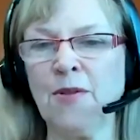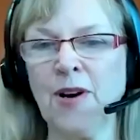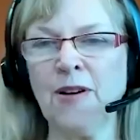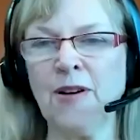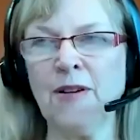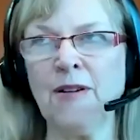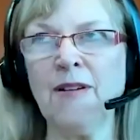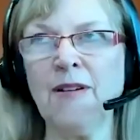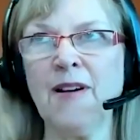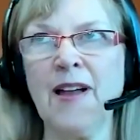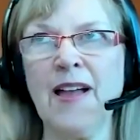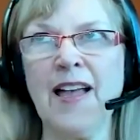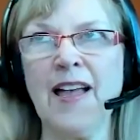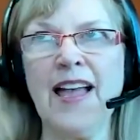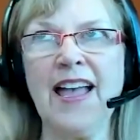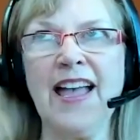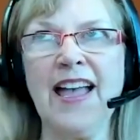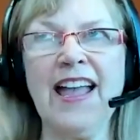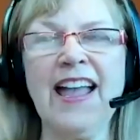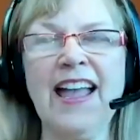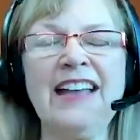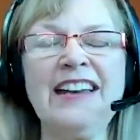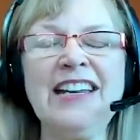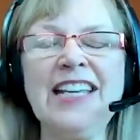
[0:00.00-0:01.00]
owner,
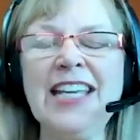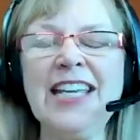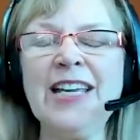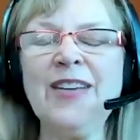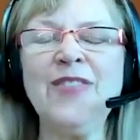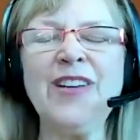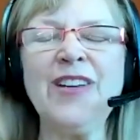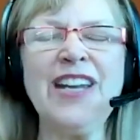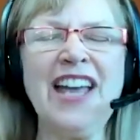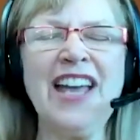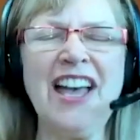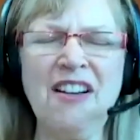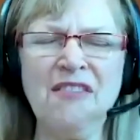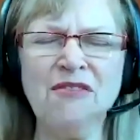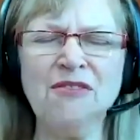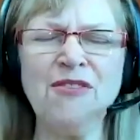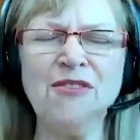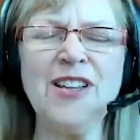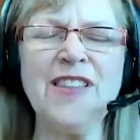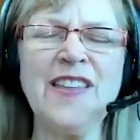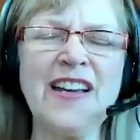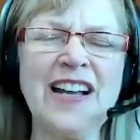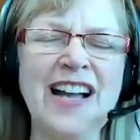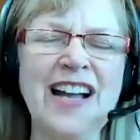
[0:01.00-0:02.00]
and even
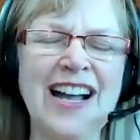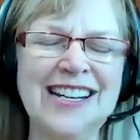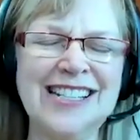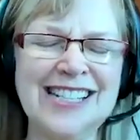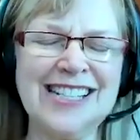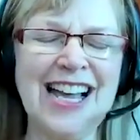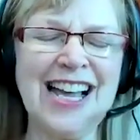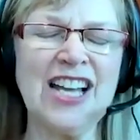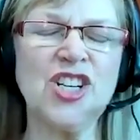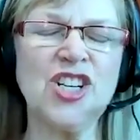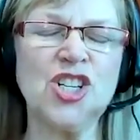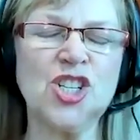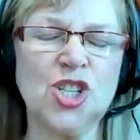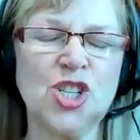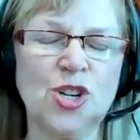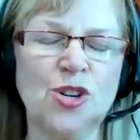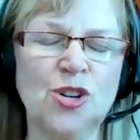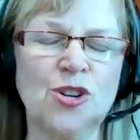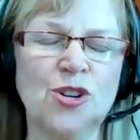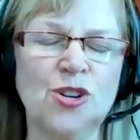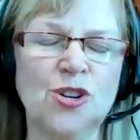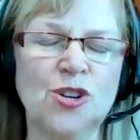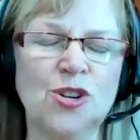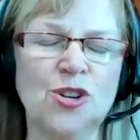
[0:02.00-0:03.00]
everything I touch
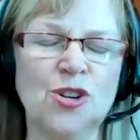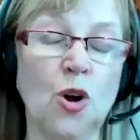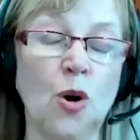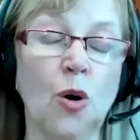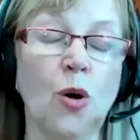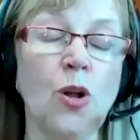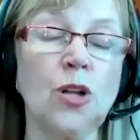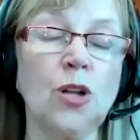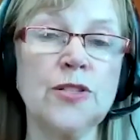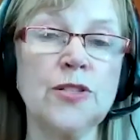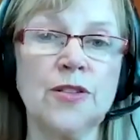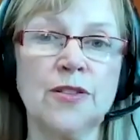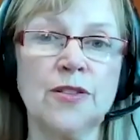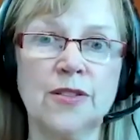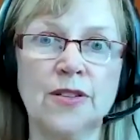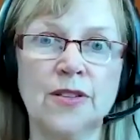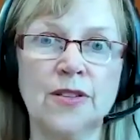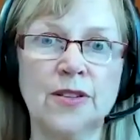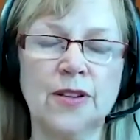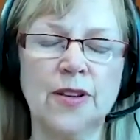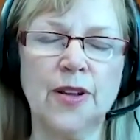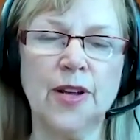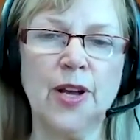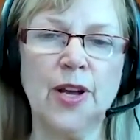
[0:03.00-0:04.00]
turns to gold.
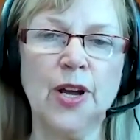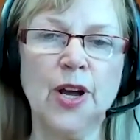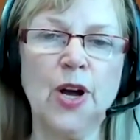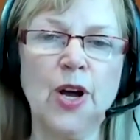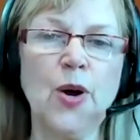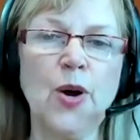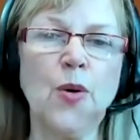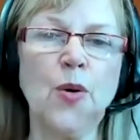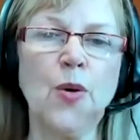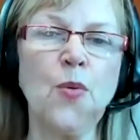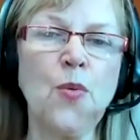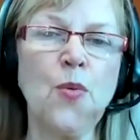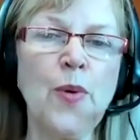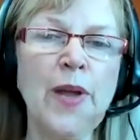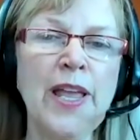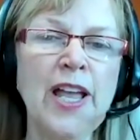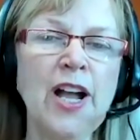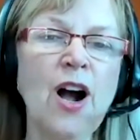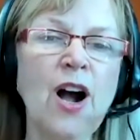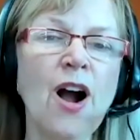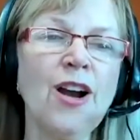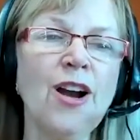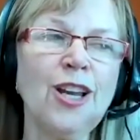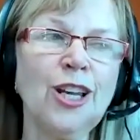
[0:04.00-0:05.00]

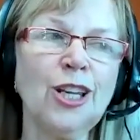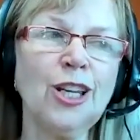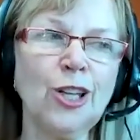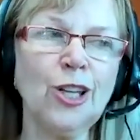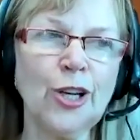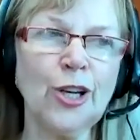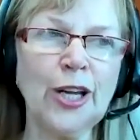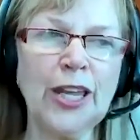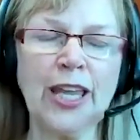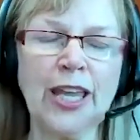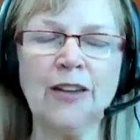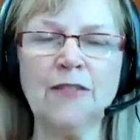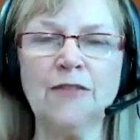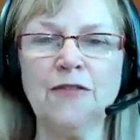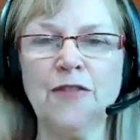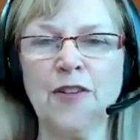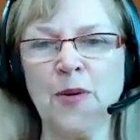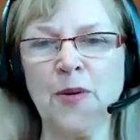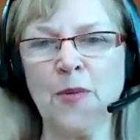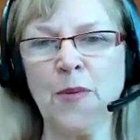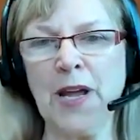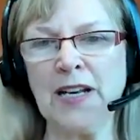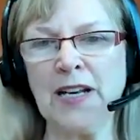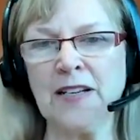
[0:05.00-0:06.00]
We are looking
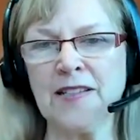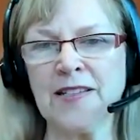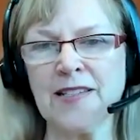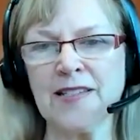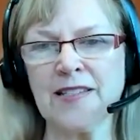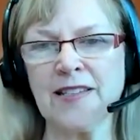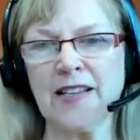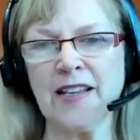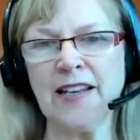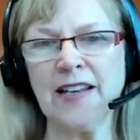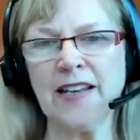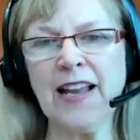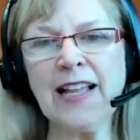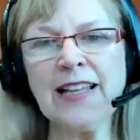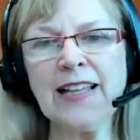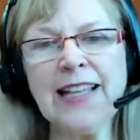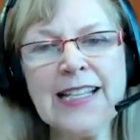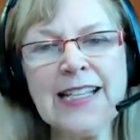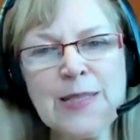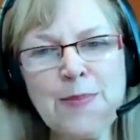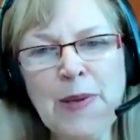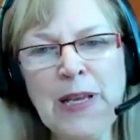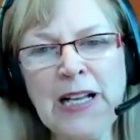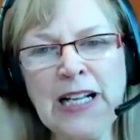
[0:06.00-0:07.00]
for the wins. Now,
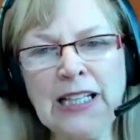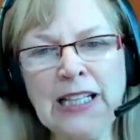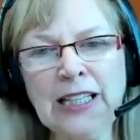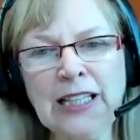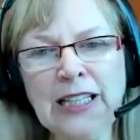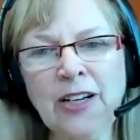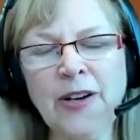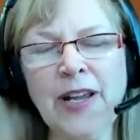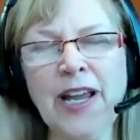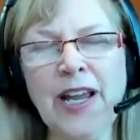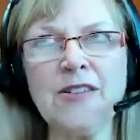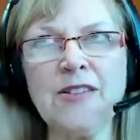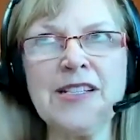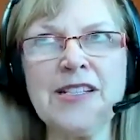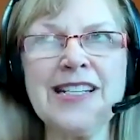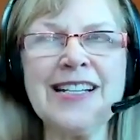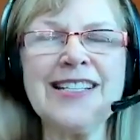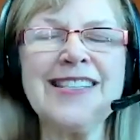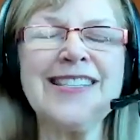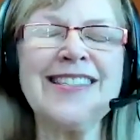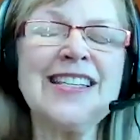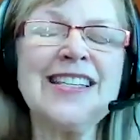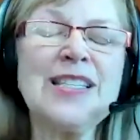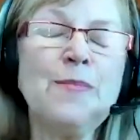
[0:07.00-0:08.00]
let's be clear here.
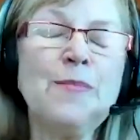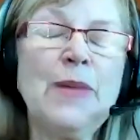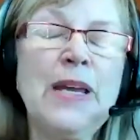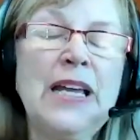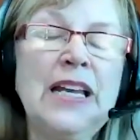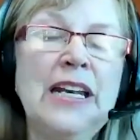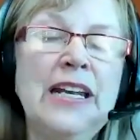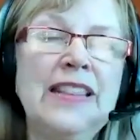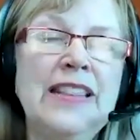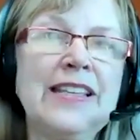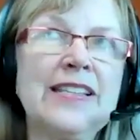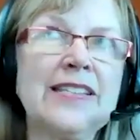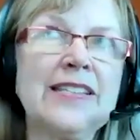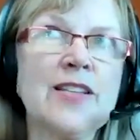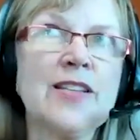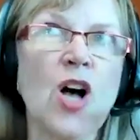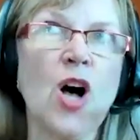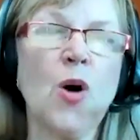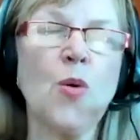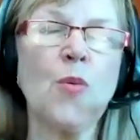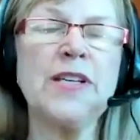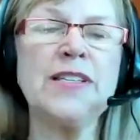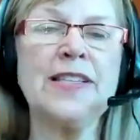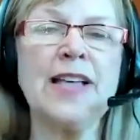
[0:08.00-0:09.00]
Does this mean this
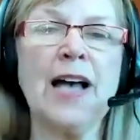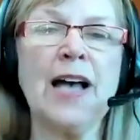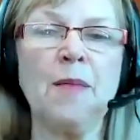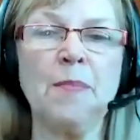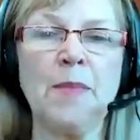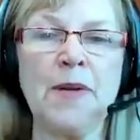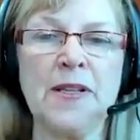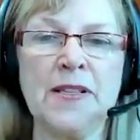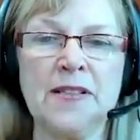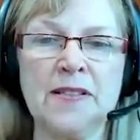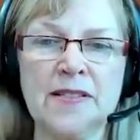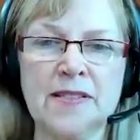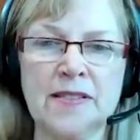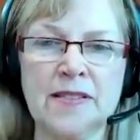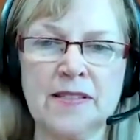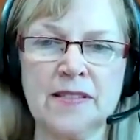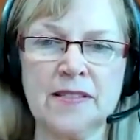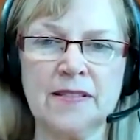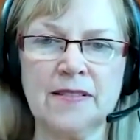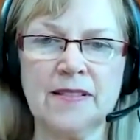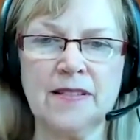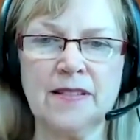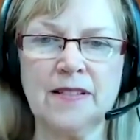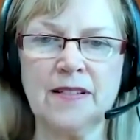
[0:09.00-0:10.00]
always
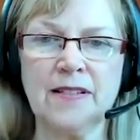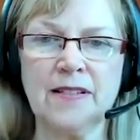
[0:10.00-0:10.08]
happens?